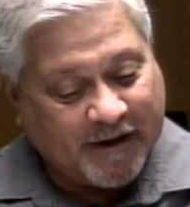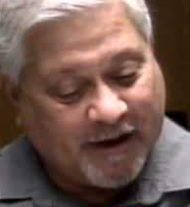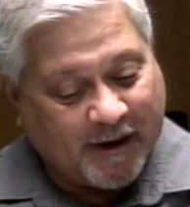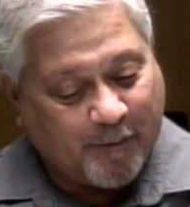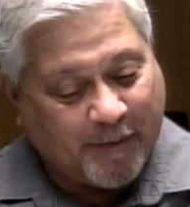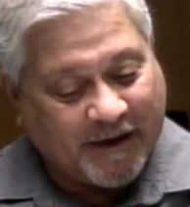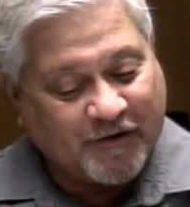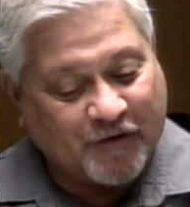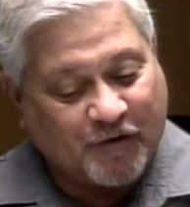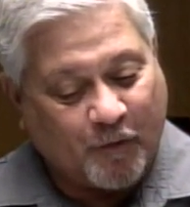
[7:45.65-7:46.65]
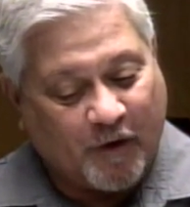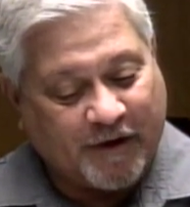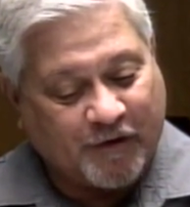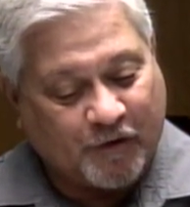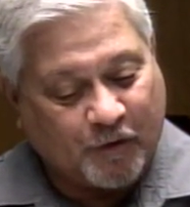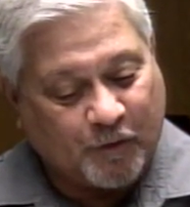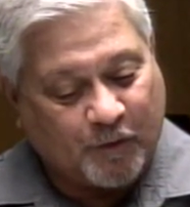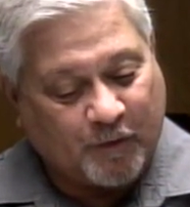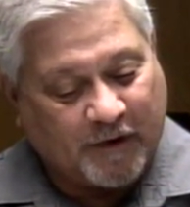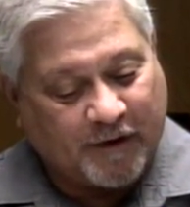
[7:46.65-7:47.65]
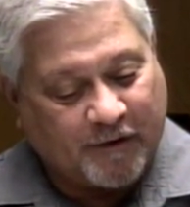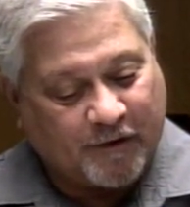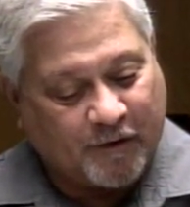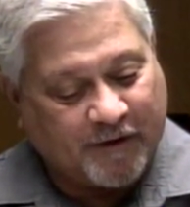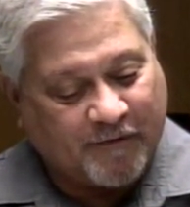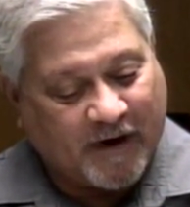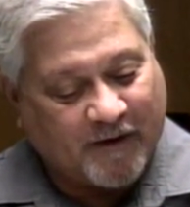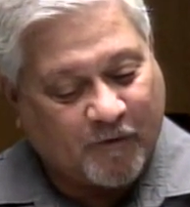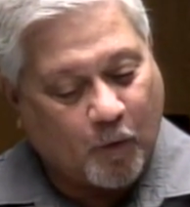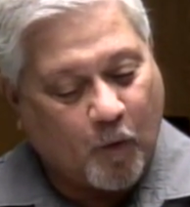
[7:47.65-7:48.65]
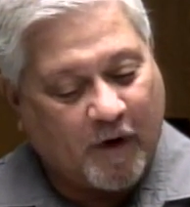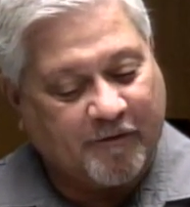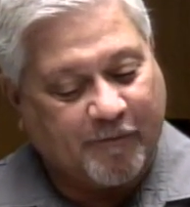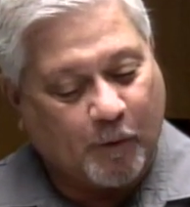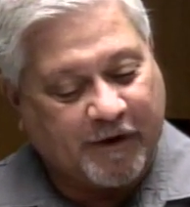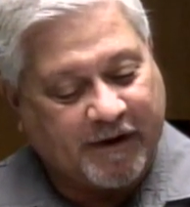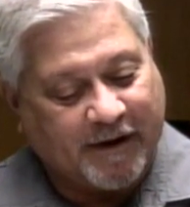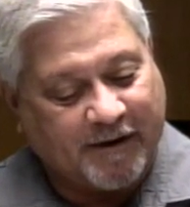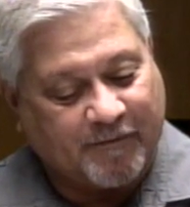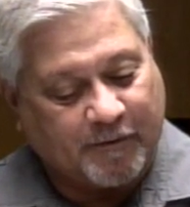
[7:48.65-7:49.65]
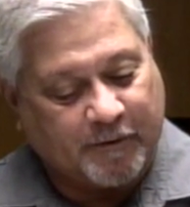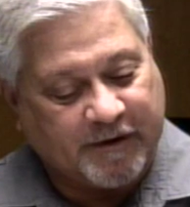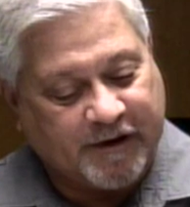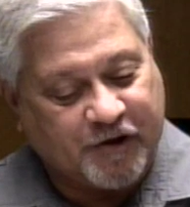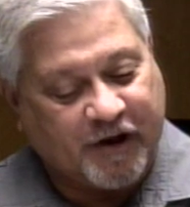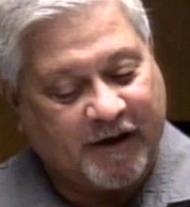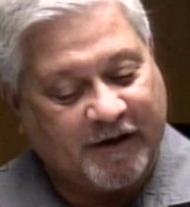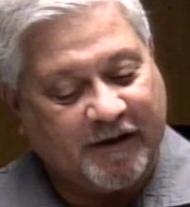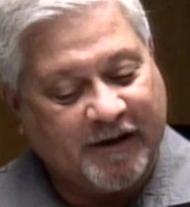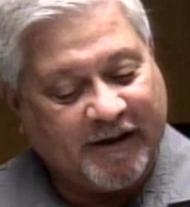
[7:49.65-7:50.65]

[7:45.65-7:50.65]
Benson 22, 35 for 148 for E.J.,